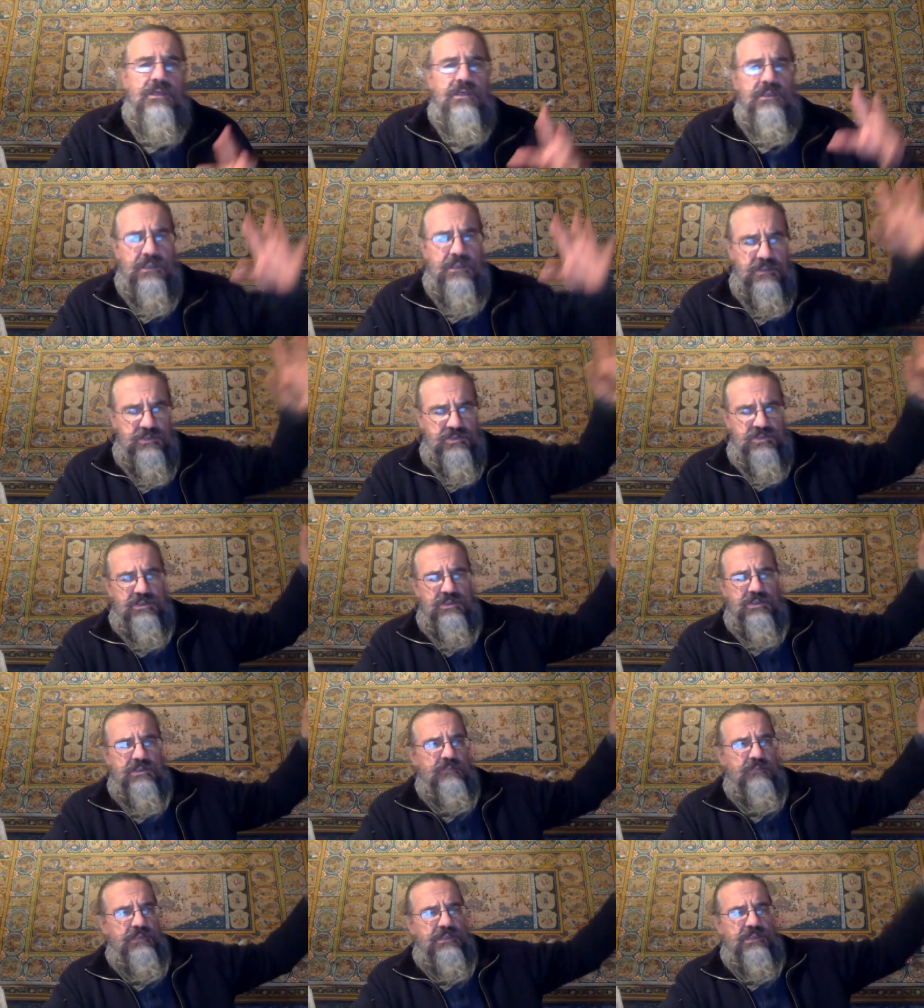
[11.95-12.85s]

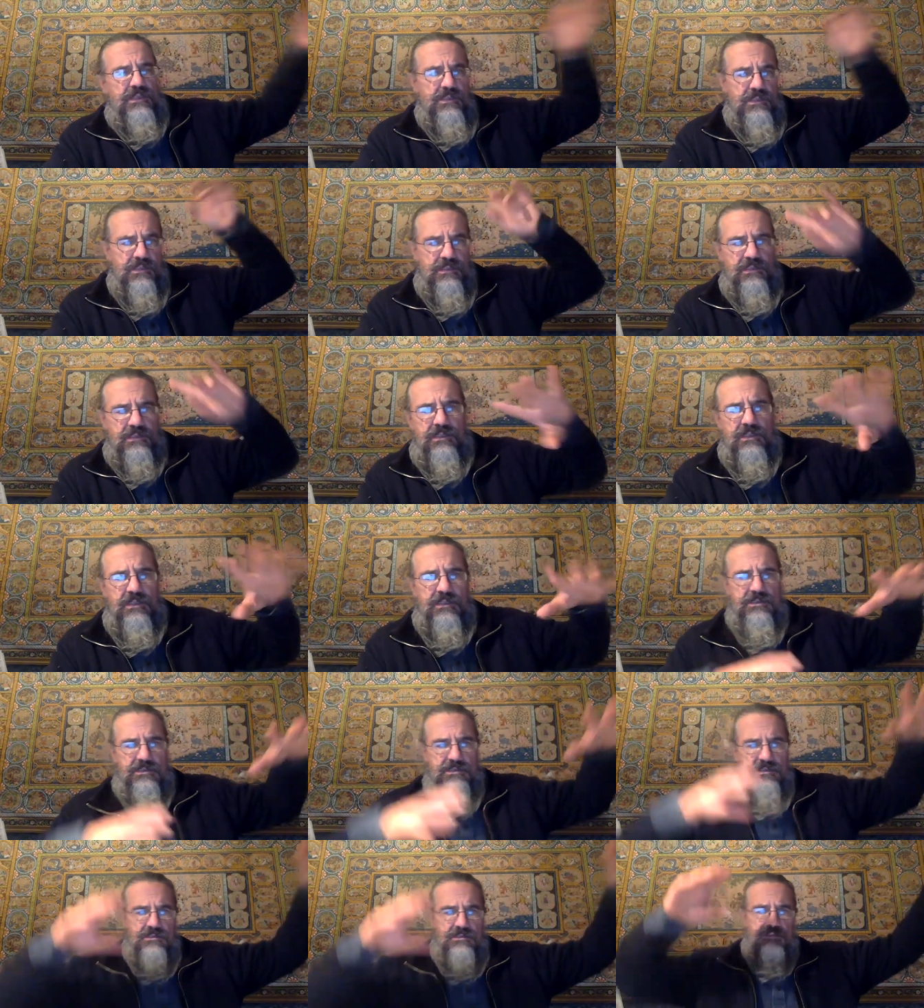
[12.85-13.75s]
occasionally, the beginning and the
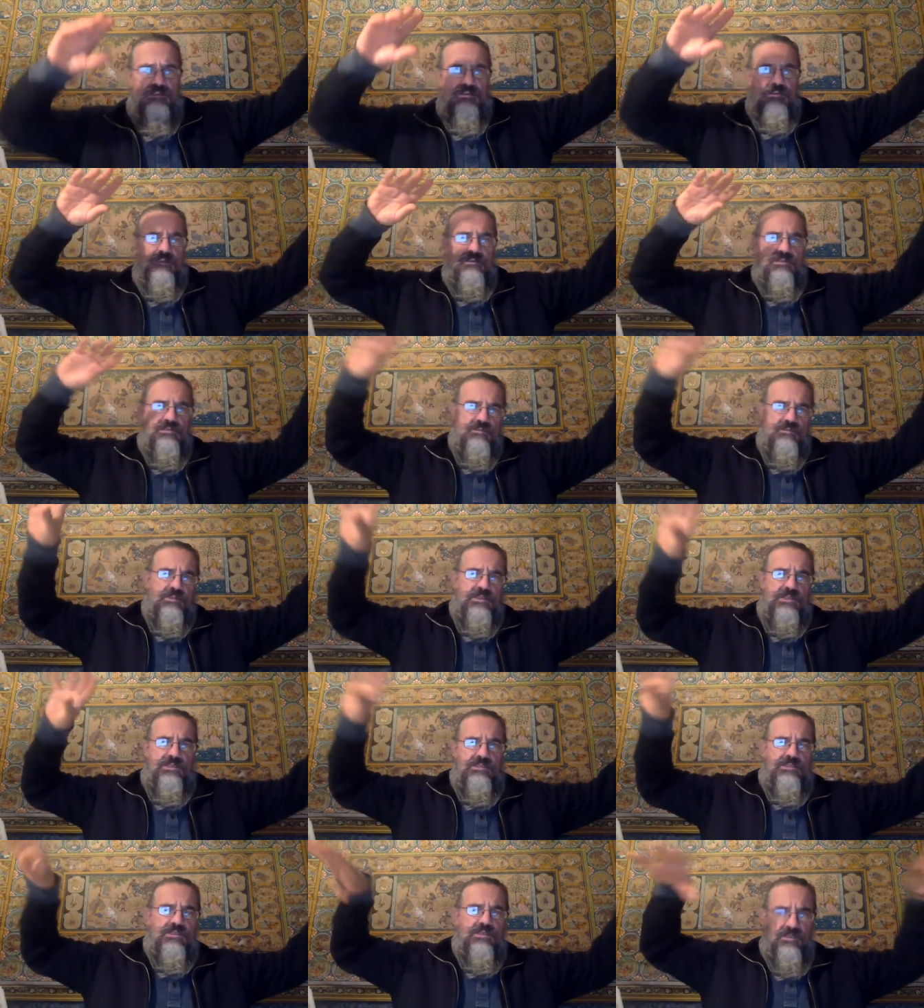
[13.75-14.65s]
end. Uh, it's the
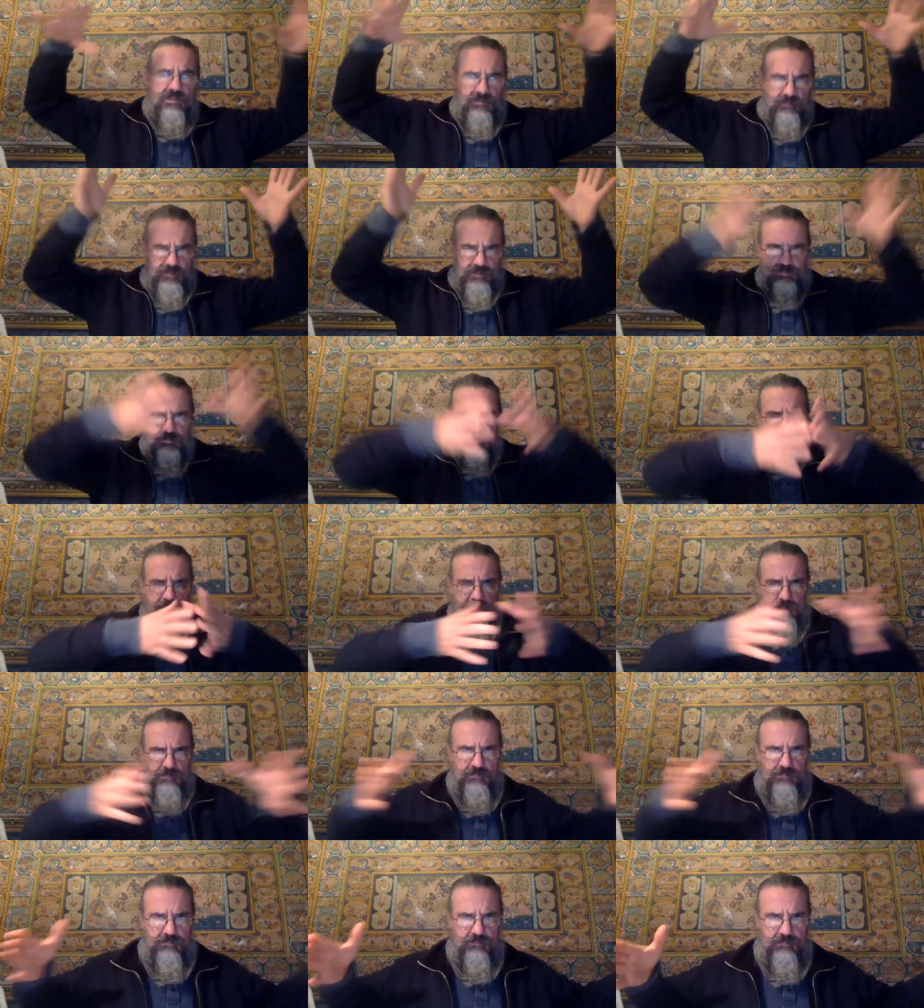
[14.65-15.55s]
blind king, but the